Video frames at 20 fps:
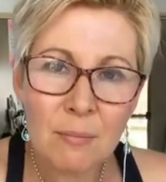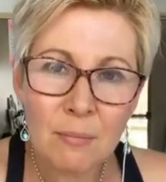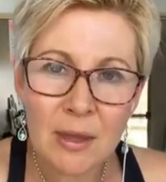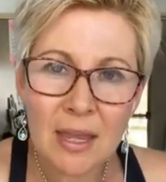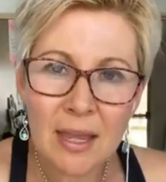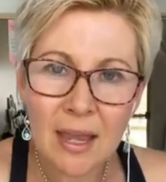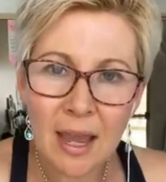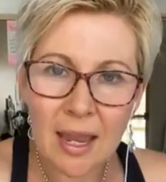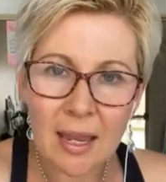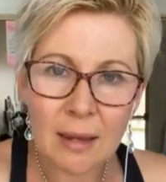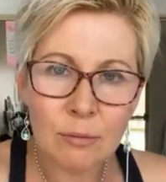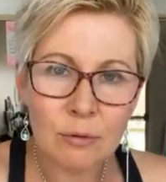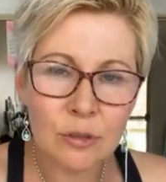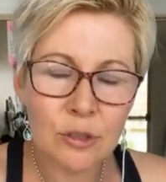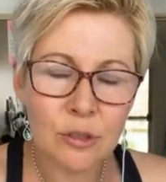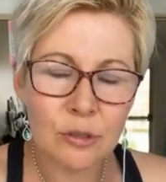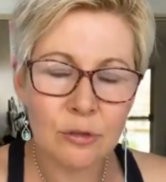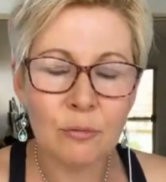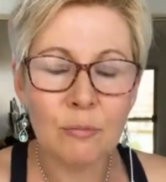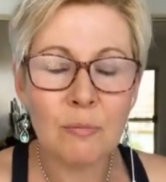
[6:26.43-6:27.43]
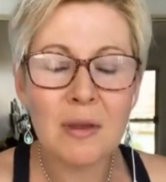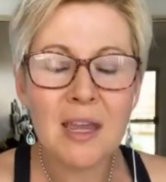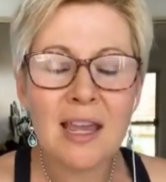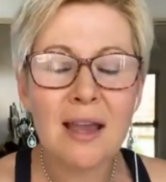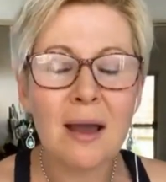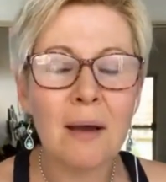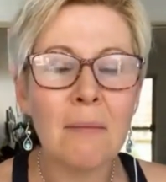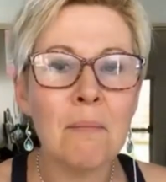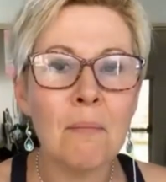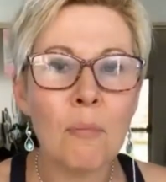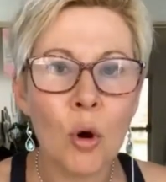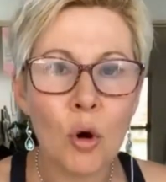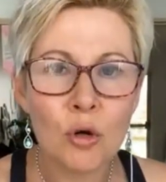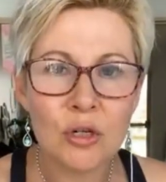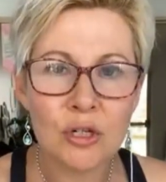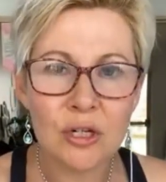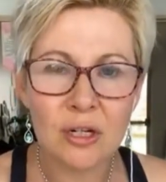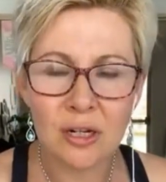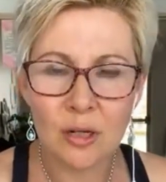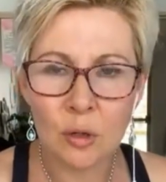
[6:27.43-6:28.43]
Being able to be
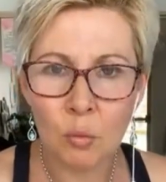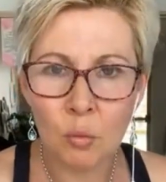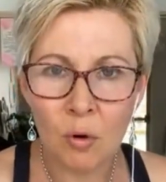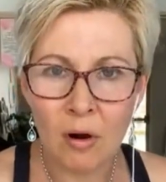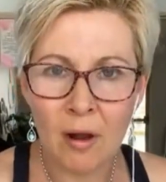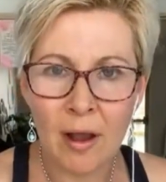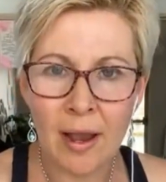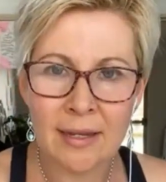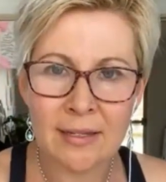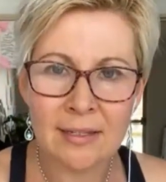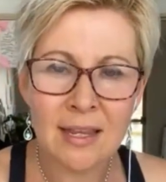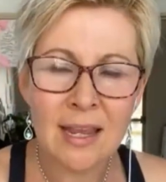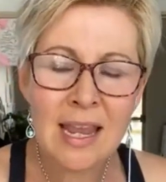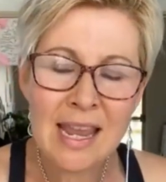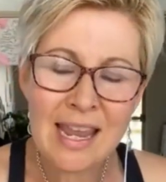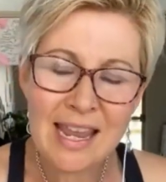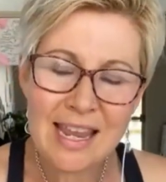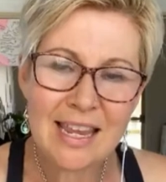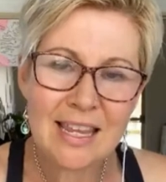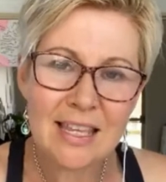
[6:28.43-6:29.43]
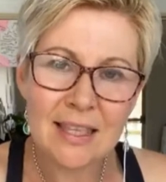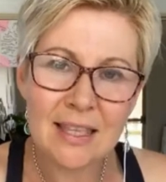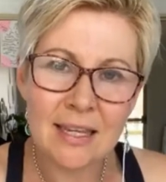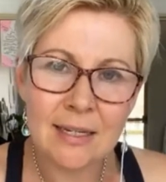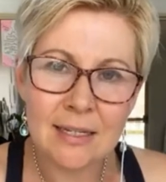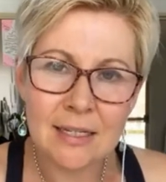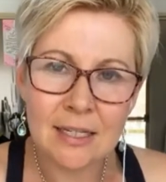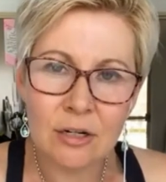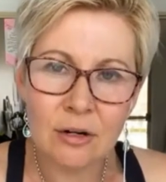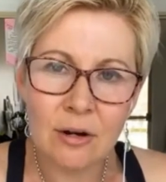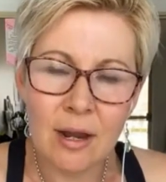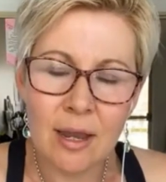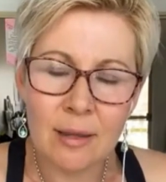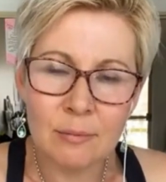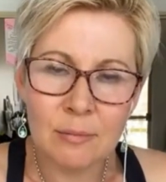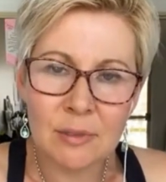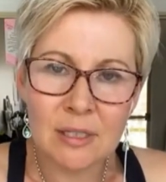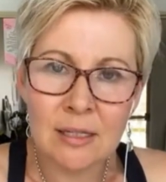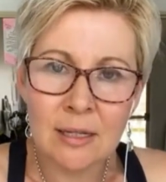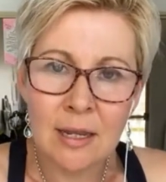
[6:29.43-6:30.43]
emotionally wise in these
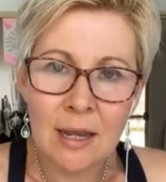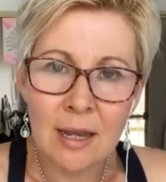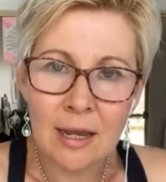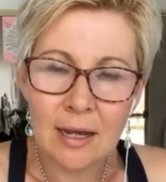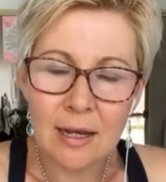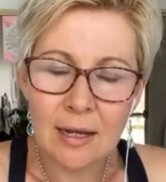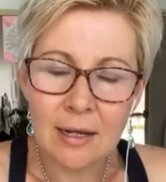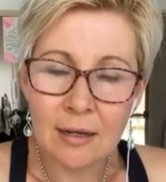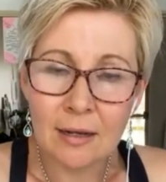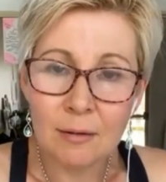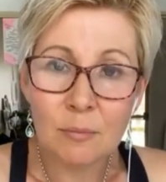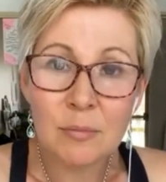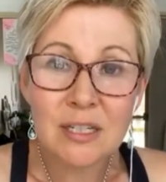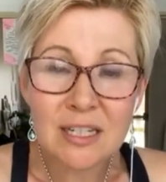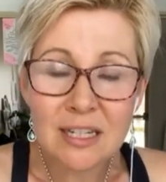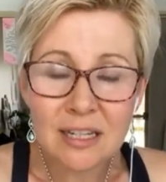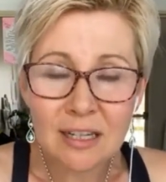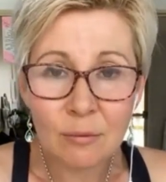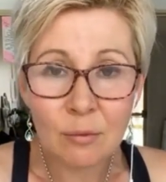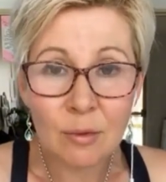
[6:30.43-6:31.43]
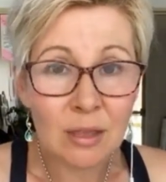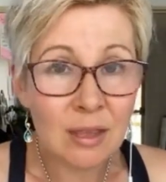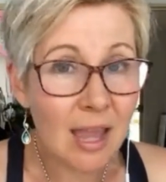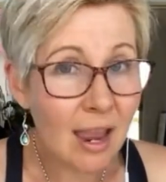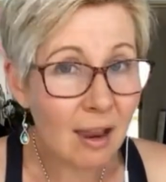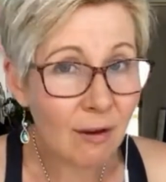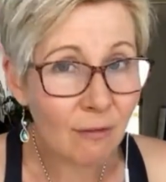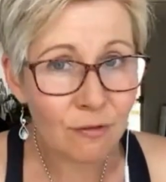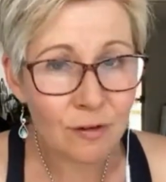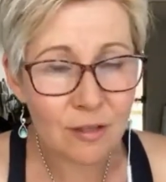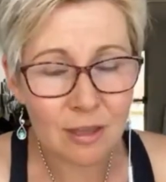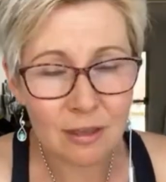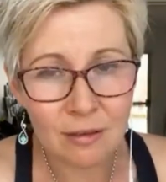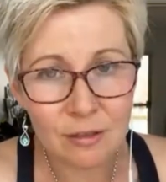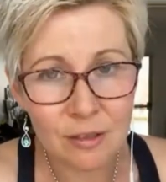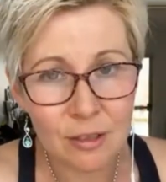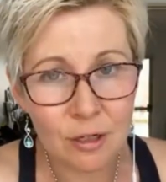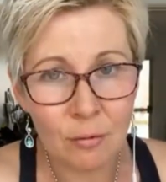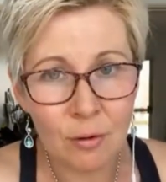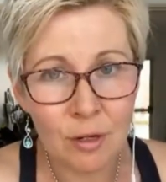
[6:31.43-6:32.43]
times, uh, particularly with everything
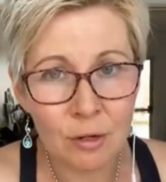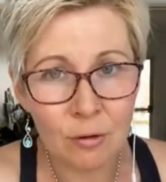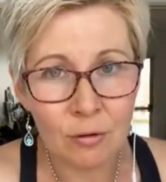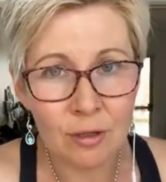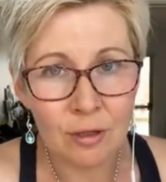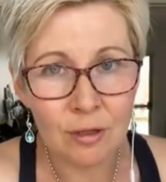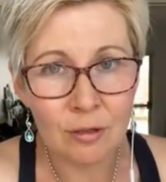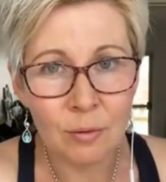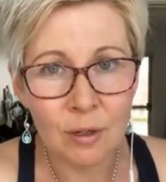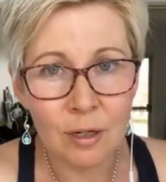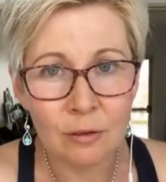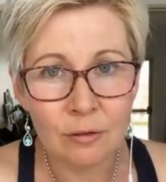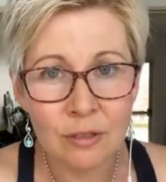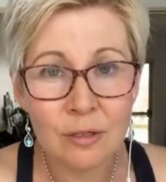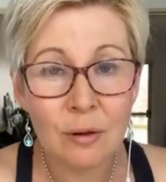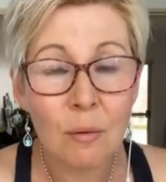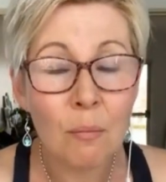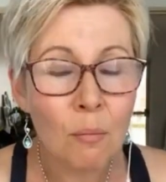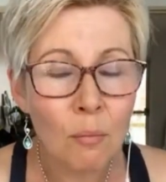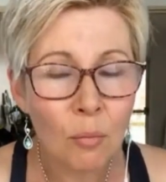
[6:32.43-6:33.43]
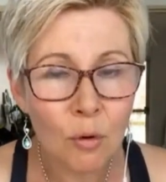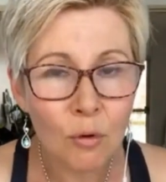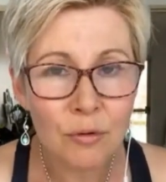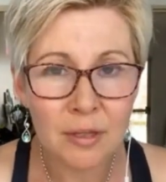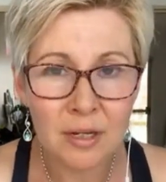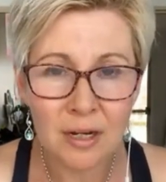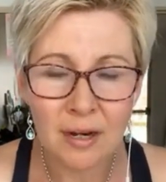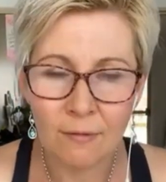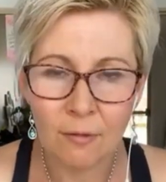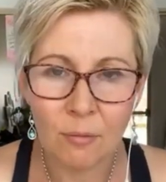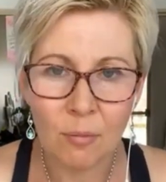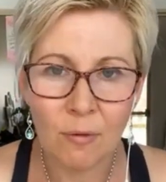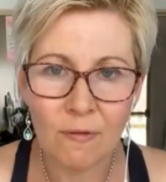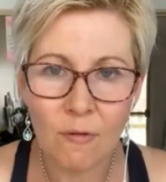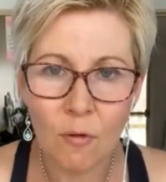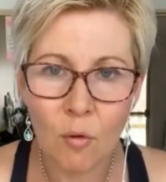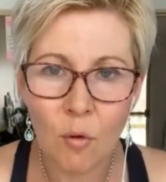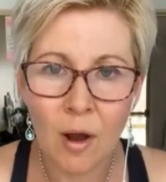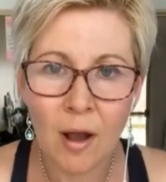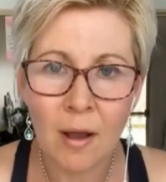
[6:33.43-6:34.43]
that's going on in the world more than ever
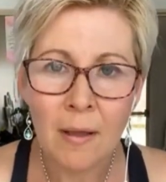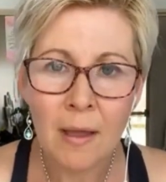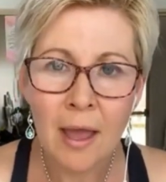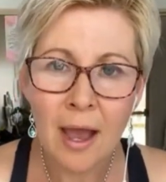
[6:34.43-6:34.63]
before,